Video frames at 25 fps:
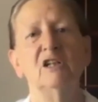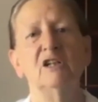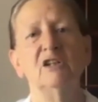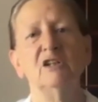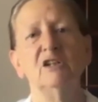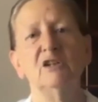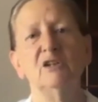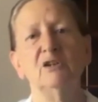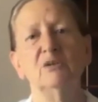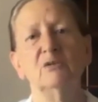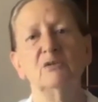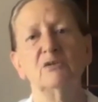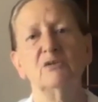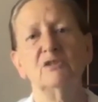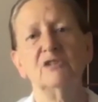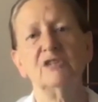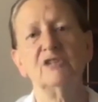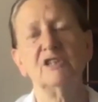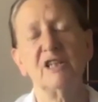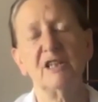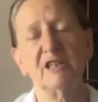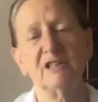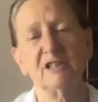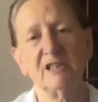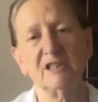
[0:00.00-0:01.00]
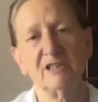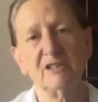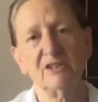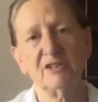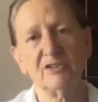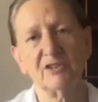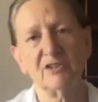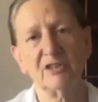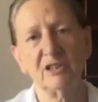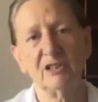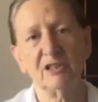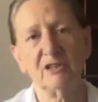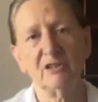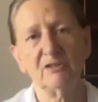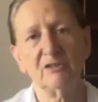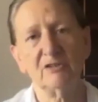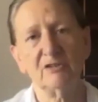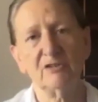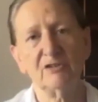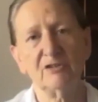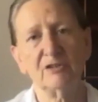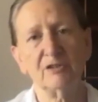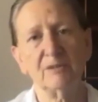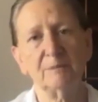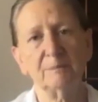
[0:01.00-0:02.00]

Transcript: your tendencies,